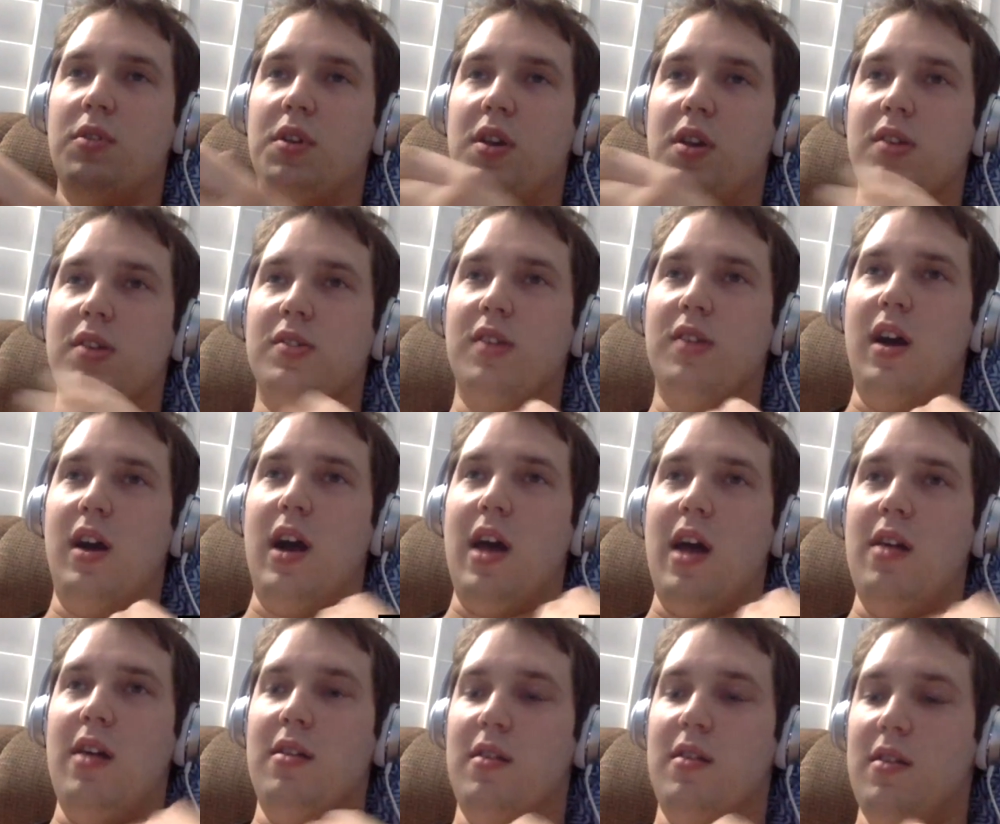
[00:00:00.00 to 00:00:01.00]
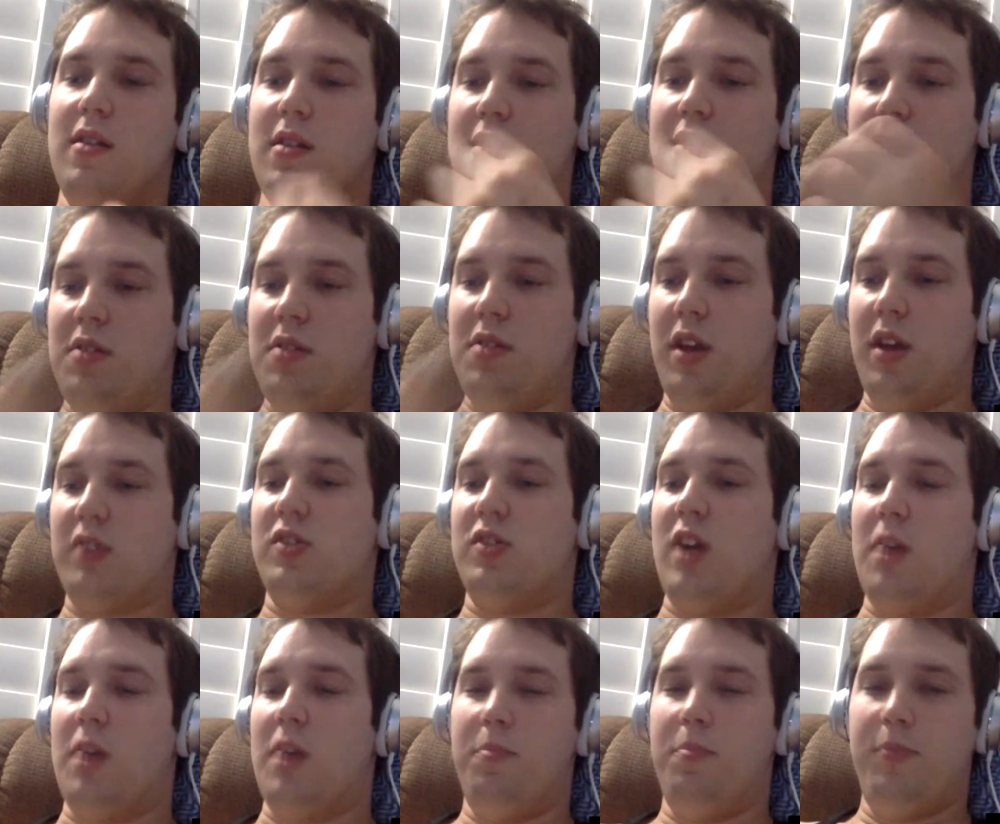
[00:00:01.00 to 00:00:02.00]
it's not. Next
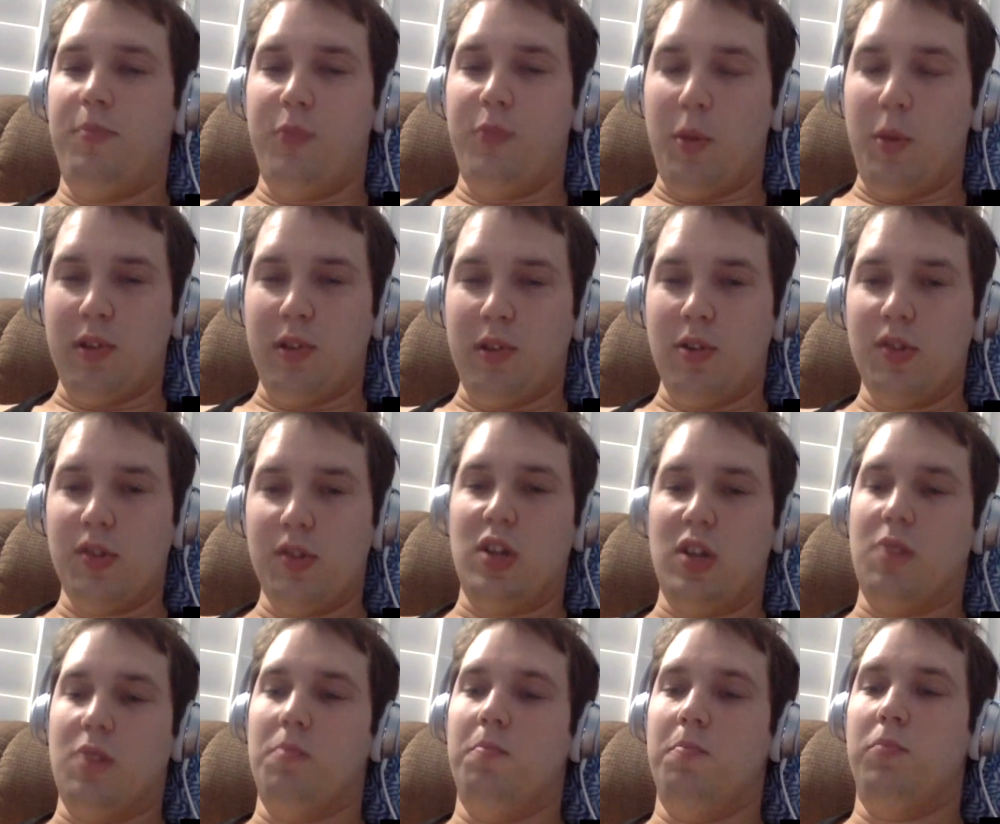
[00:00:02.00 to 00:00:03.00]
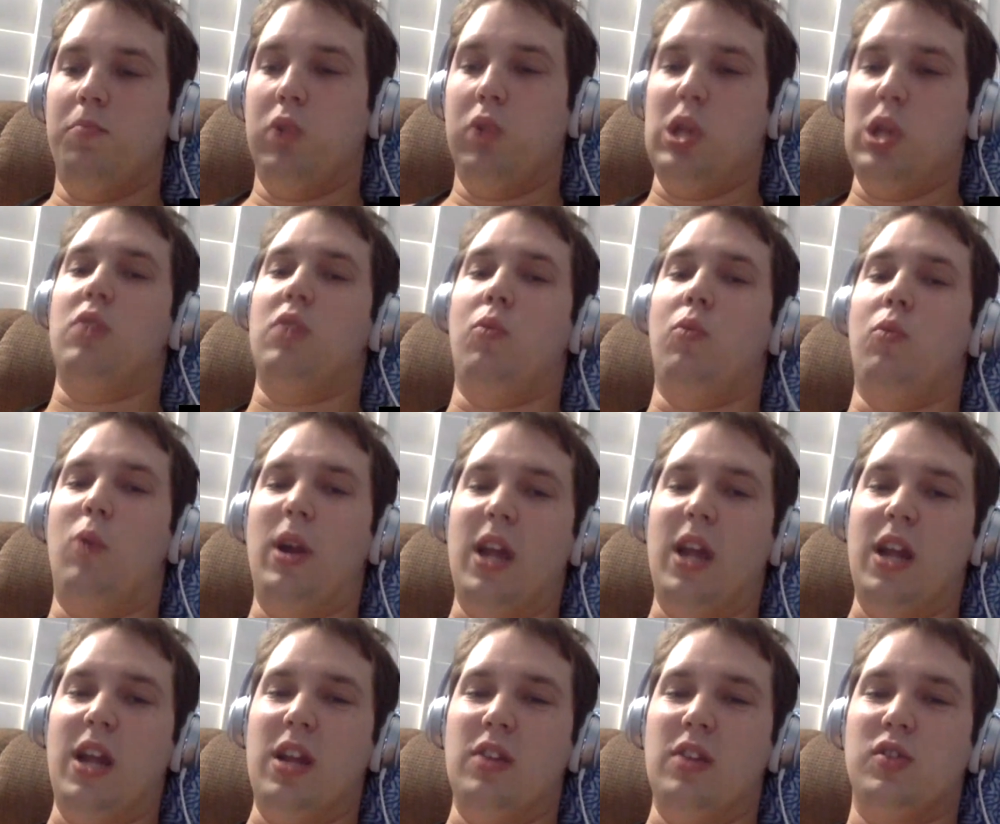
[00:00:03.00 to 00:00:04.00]
up, number 13, Blink
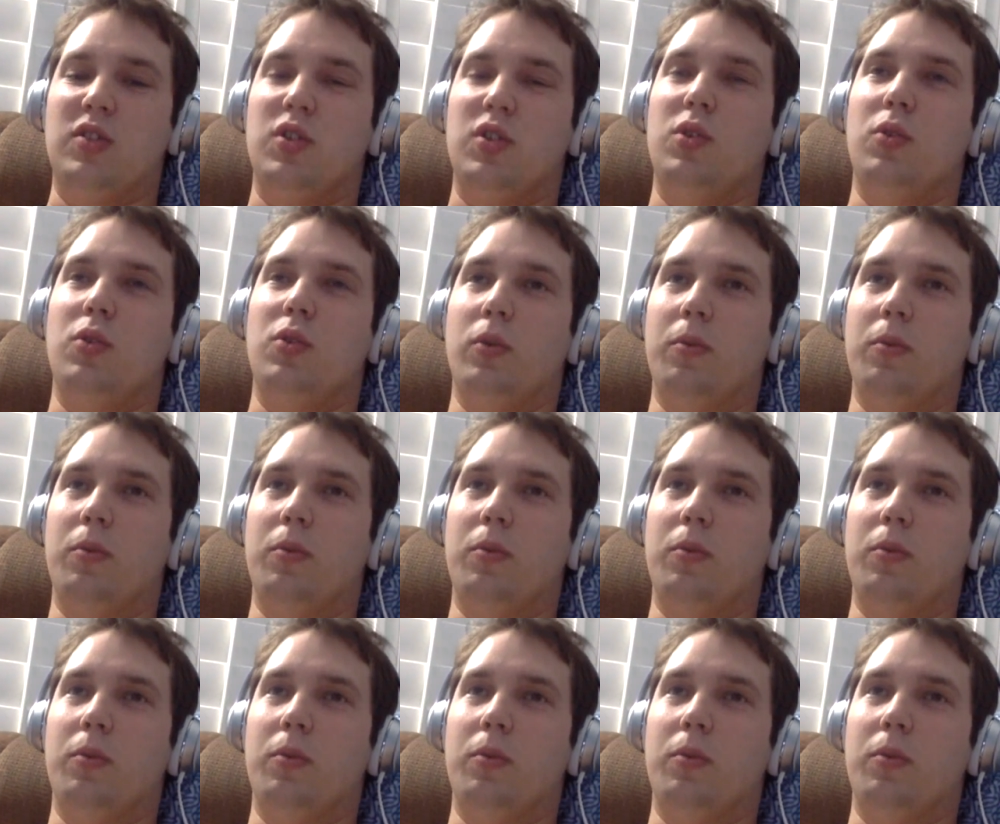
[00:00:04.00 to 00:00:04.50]
182.